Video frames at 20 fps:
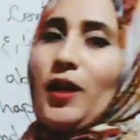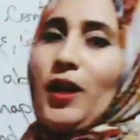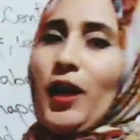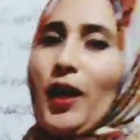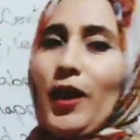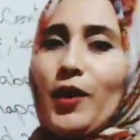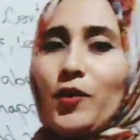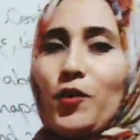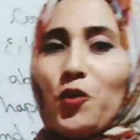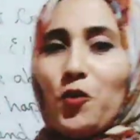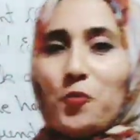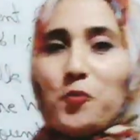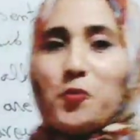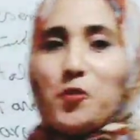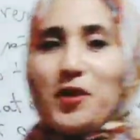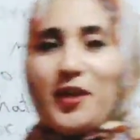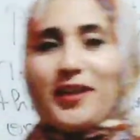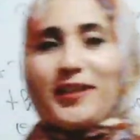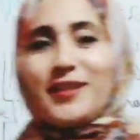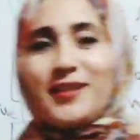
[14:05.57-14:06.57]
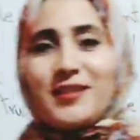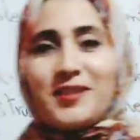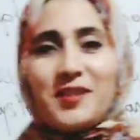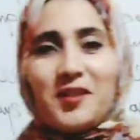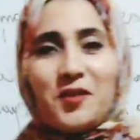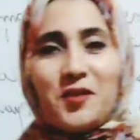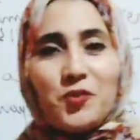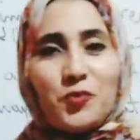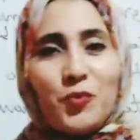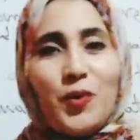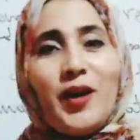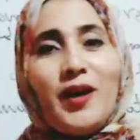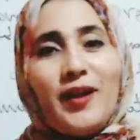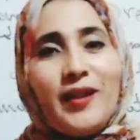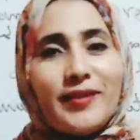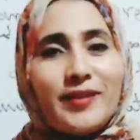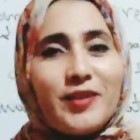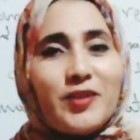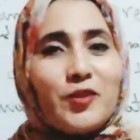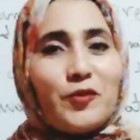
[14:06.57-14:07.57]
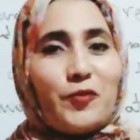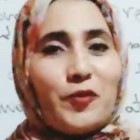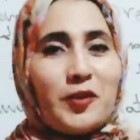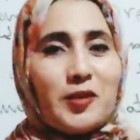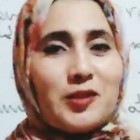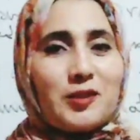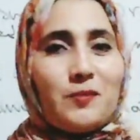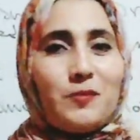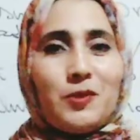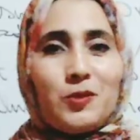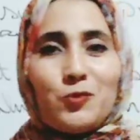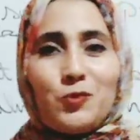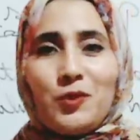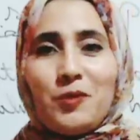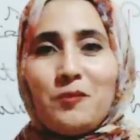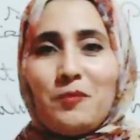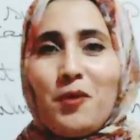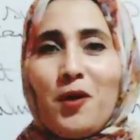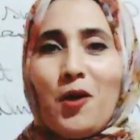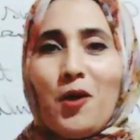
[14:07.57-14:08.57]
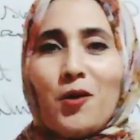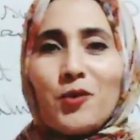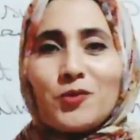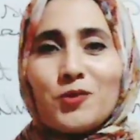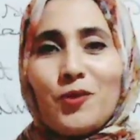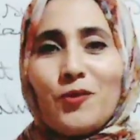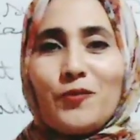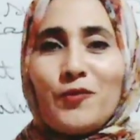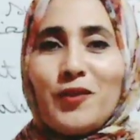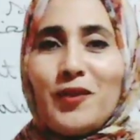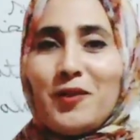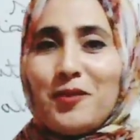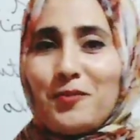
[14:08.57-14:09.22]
I hope you understand well the difference between both of